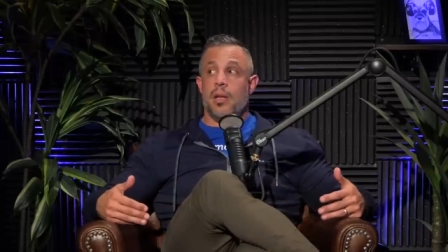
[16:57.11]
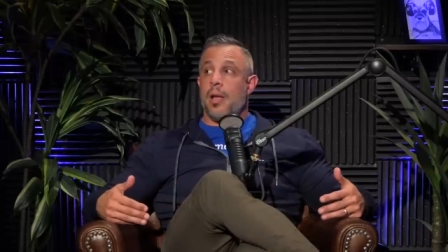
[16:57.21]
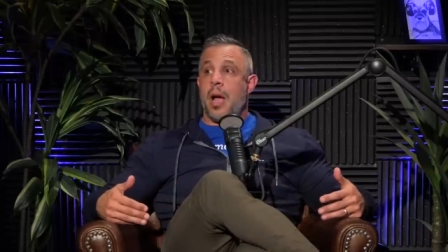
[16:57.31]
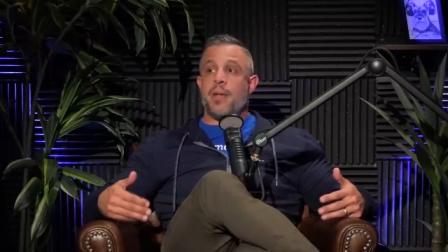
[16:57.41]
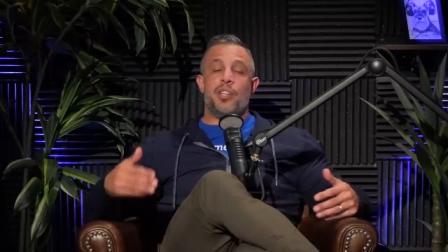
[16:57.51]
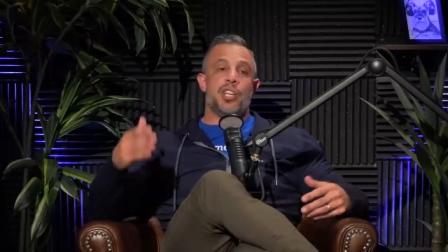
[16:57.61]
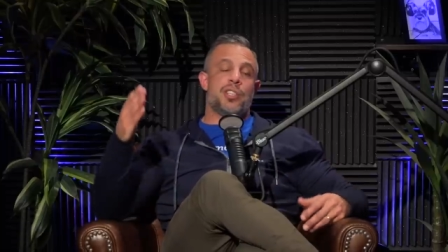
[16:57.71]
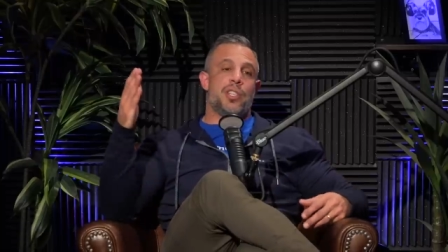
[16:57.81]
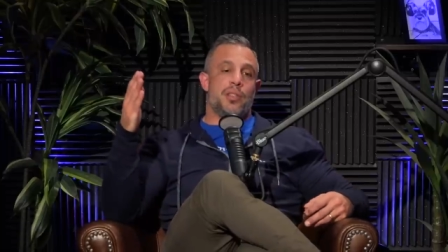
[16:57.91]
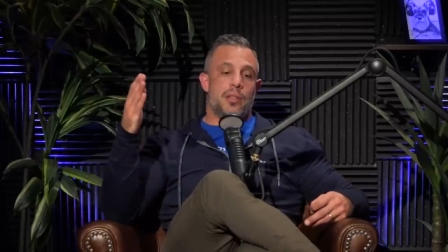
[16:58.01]
Yeah. I mean, just
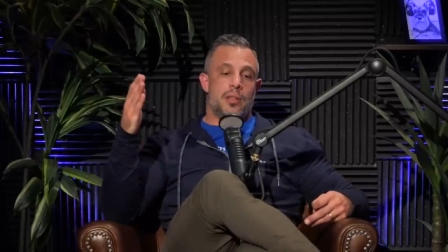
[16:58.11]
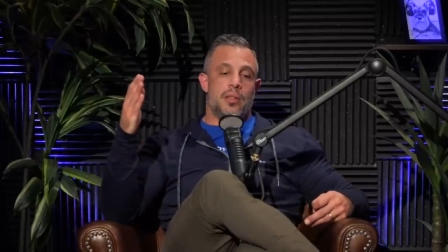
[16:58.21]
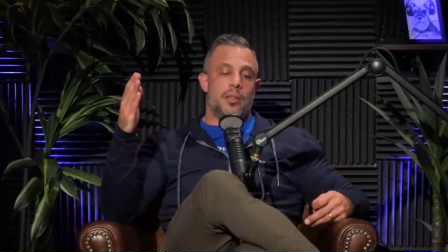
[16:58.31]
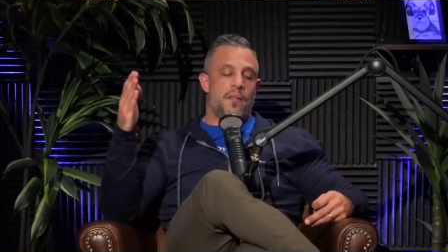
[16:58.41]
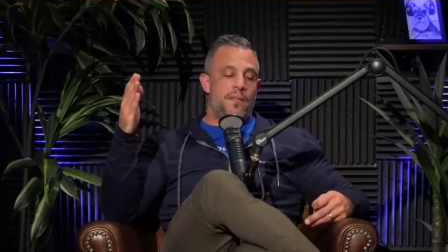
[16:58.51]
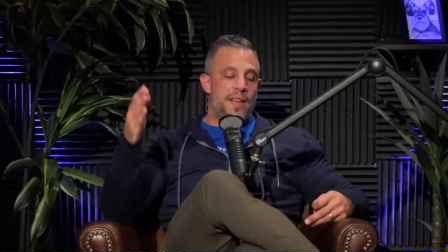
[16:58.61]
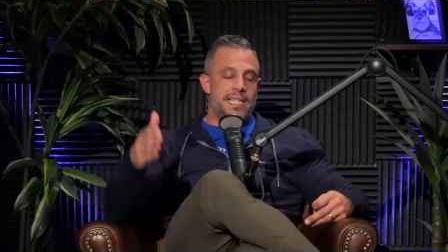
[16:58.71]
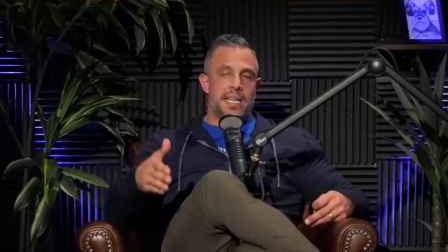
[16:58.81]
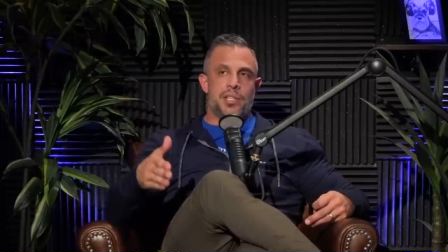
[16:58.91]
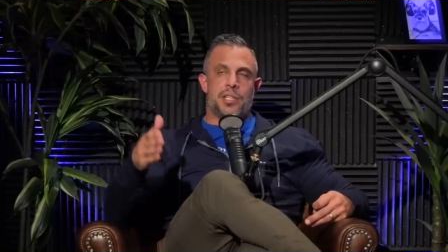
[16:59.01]
the, outrageous. The
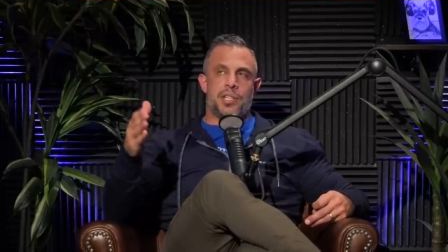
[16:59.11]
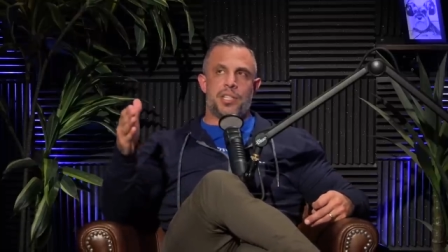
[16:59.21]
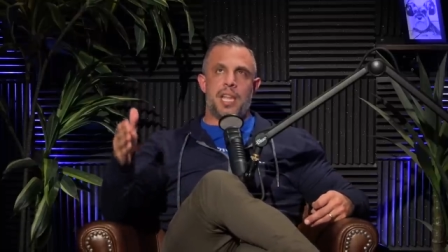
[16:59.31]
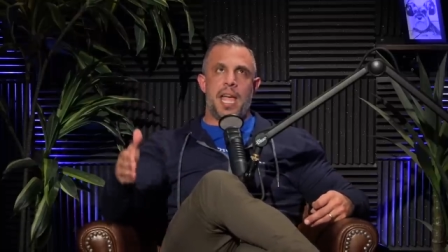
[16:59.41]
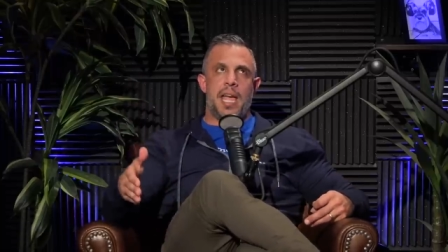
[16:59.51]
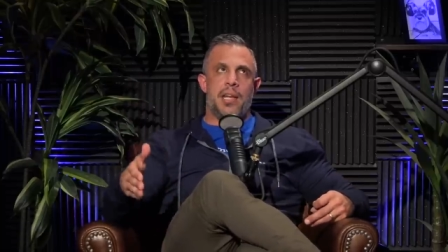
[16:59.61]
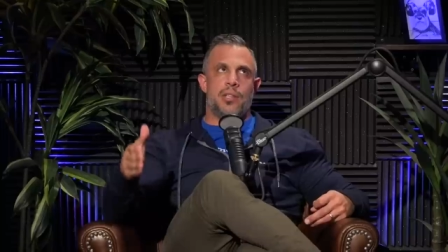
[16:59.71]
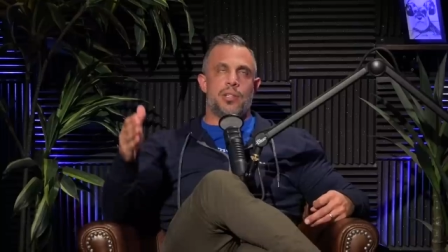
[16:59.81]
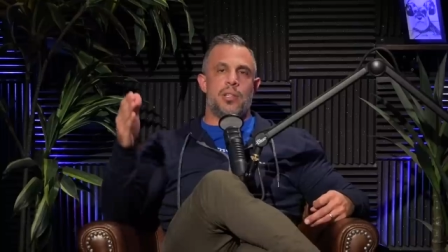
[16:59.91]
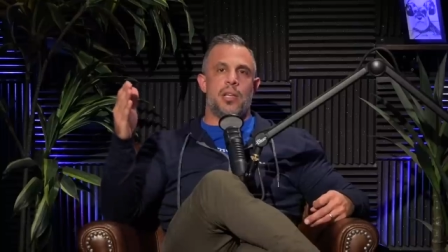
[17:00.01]
visits, the stays,
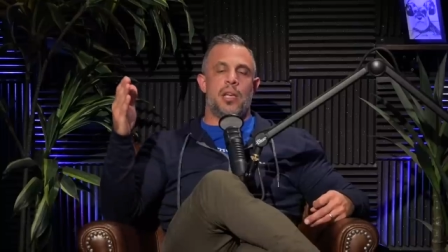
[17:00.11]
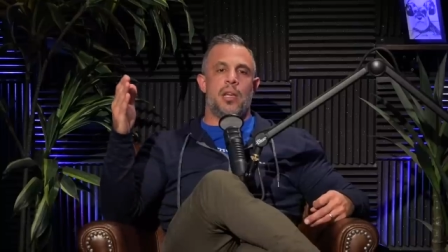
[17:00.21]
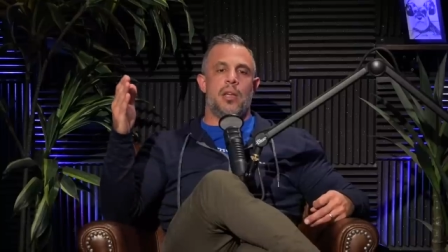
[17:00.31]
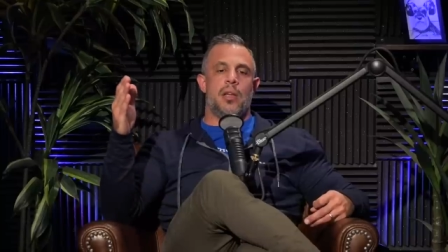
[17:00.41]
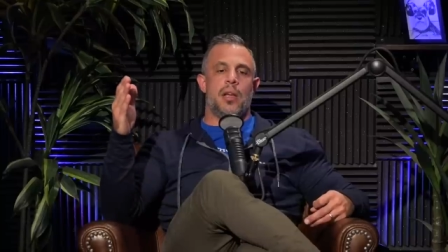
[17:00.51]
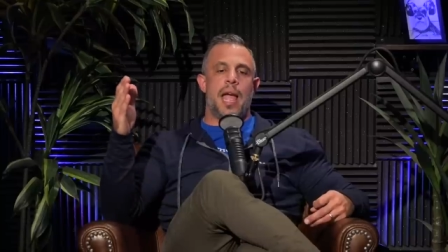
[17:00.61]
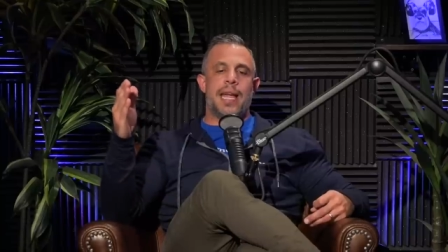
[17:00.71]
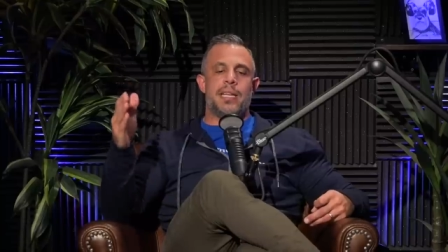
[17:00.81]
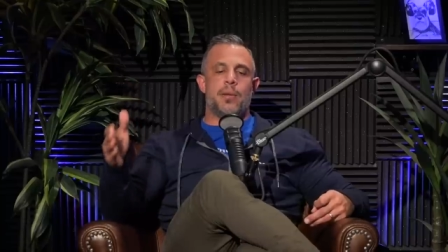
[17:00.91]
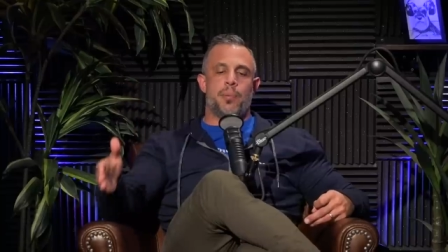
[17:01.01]
the
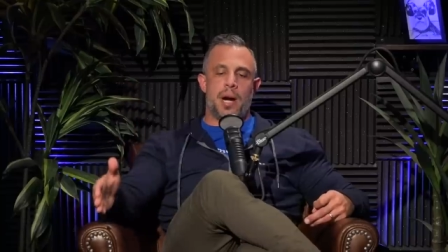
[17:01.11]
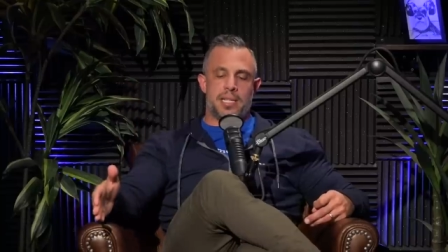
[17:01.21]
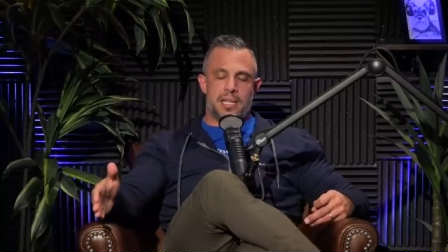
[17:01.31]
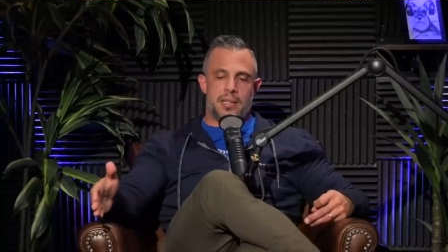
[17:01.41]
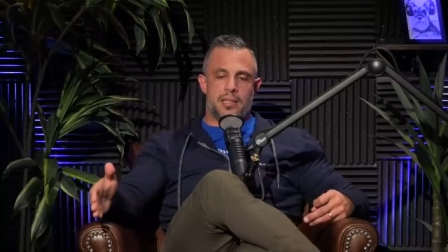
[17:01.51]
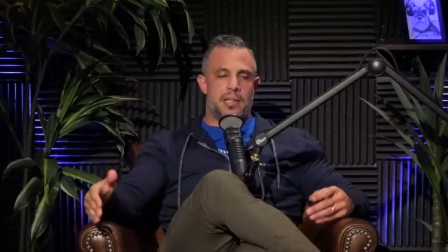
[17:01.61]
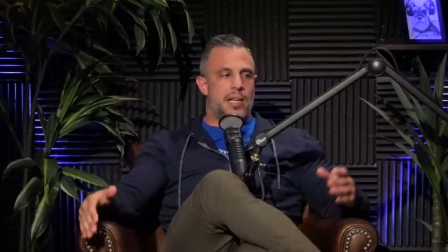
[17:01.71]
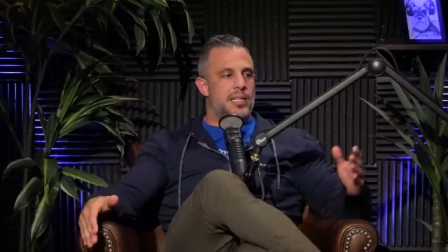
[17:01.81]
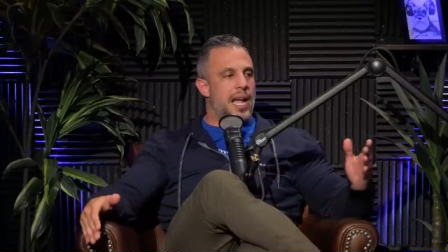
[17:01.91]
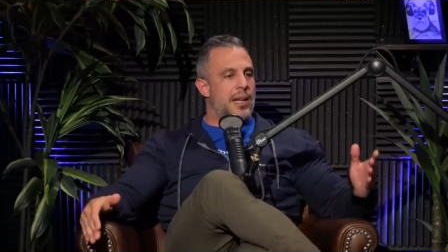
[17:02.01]
antidepressants, the
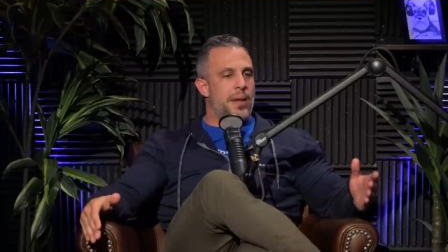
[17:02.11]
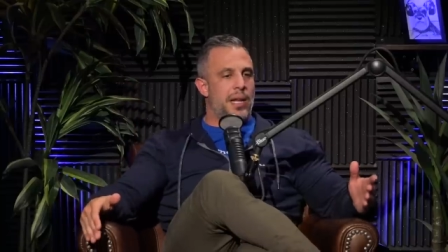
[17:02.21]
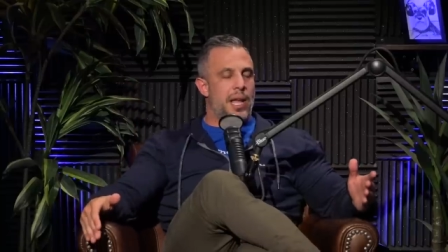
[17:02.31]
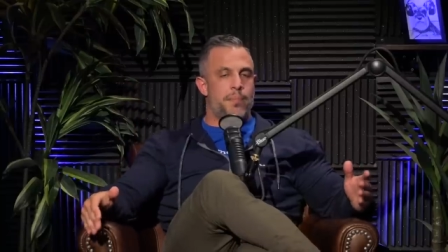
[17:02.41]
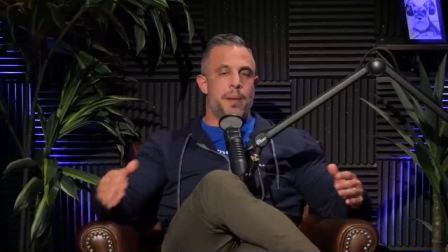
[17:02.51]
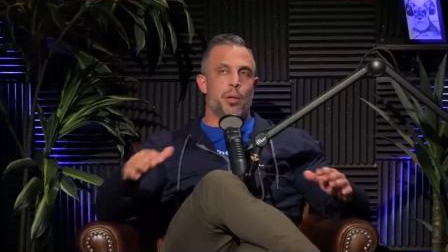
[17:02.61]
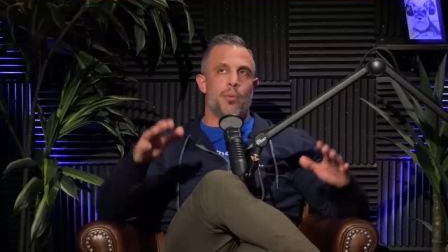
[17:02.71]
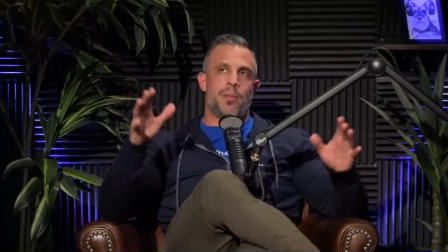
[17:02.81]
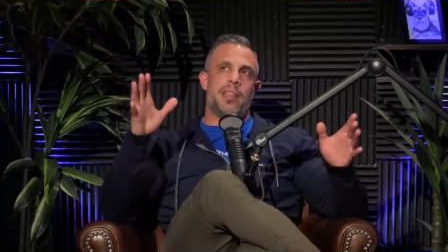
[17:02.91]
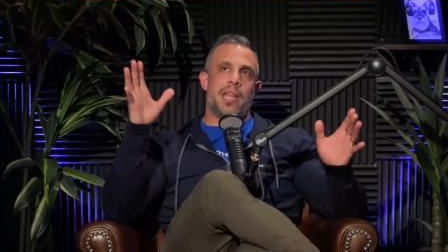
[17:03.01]
anxiety medication. People
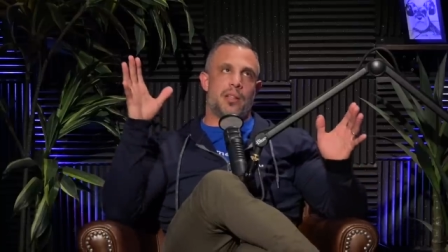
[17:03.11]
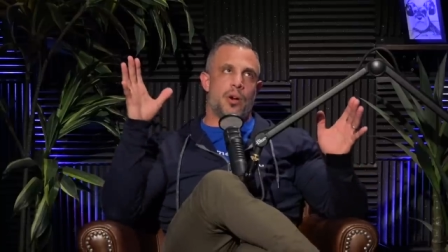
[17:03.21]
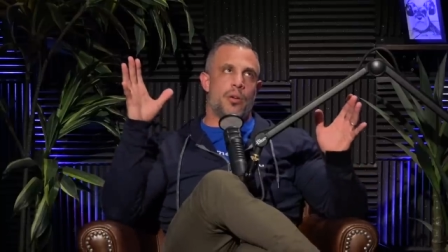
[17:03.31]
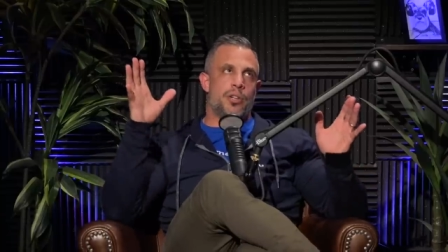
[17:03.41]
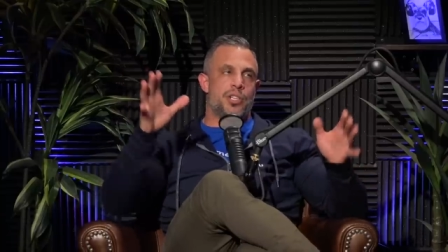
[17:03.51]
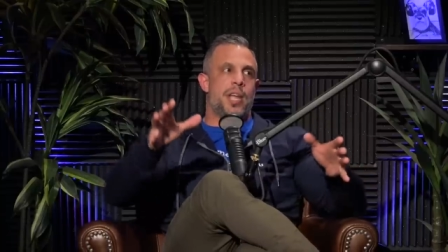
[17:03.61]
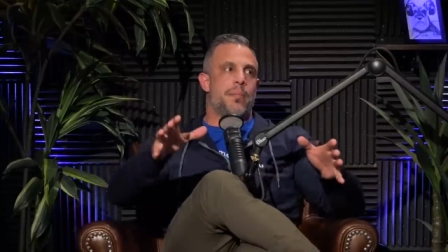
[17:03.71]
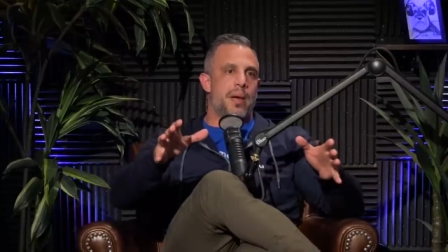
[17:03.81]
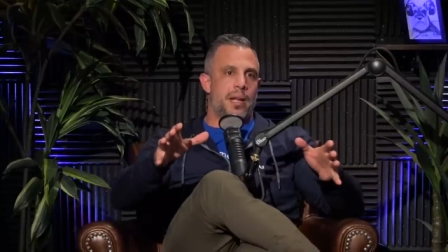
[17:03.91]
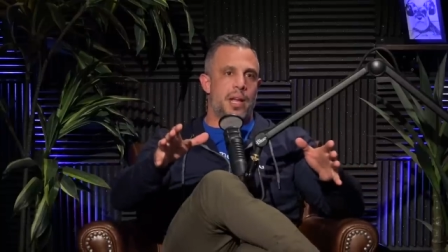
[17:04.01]
don't they think, oh, you just take
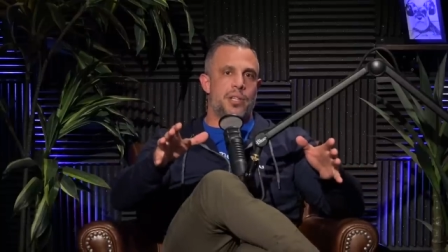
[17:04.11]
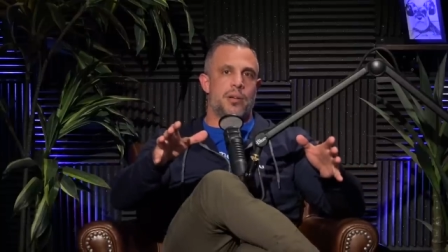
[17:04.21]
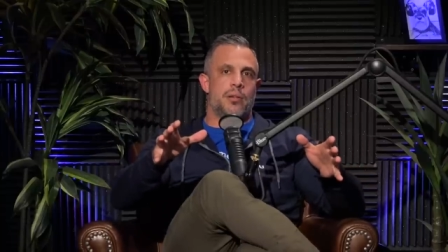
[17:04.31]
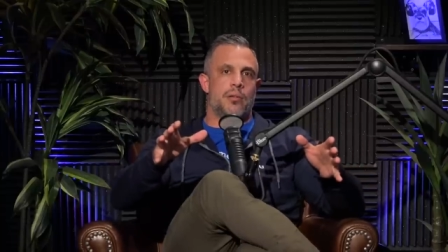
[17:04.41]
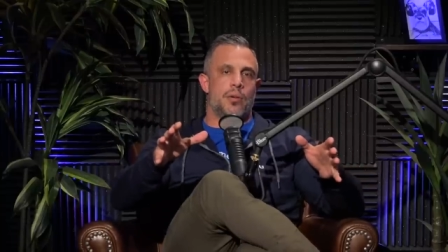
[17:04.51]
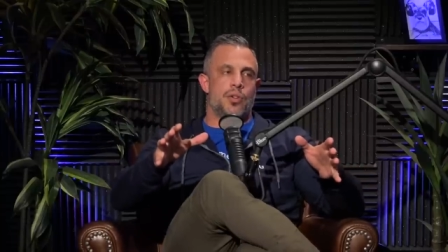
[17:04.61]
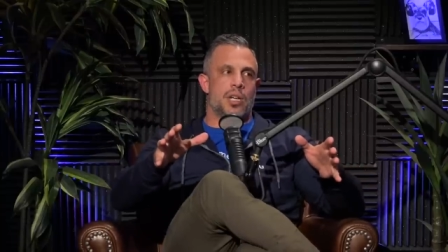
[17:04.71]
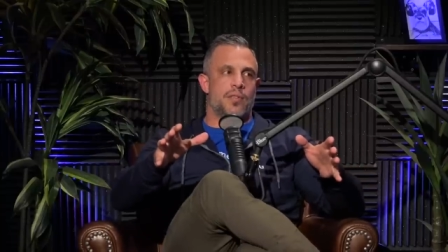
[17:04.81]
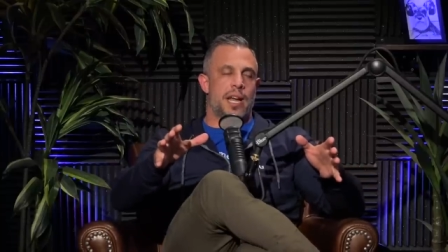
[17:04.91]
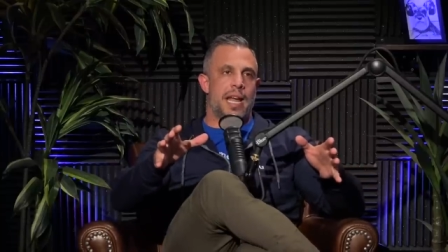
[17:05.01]
medication or
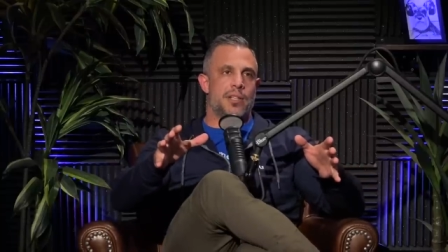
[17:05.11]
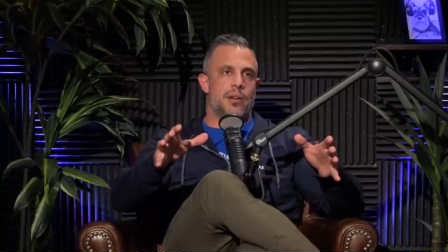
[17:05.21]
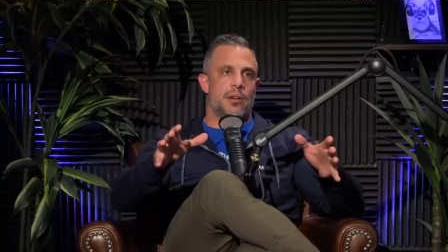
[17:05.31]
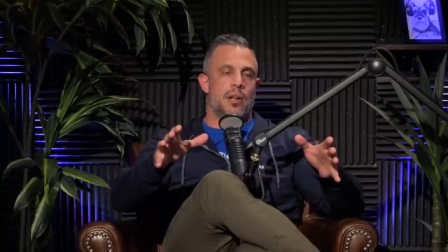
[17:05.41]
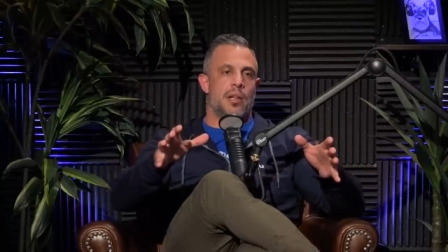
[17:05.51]
drugs for cancer,